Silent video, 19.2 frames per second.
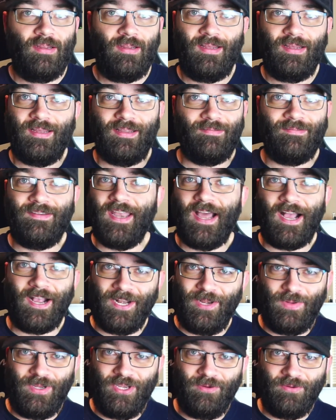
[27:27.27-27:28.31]
Not
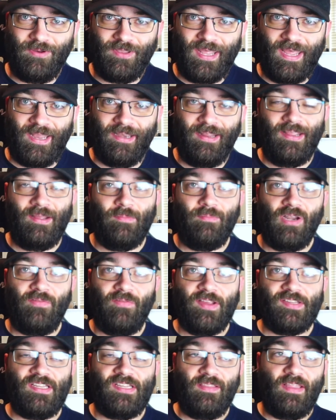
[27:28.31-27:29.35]
going to be doing that. But if
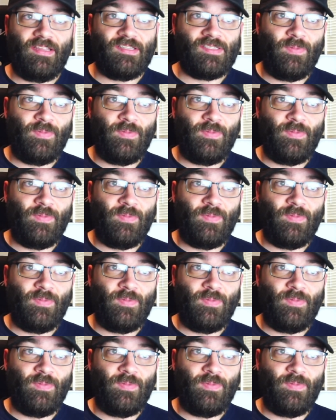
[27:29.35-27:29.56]
I see like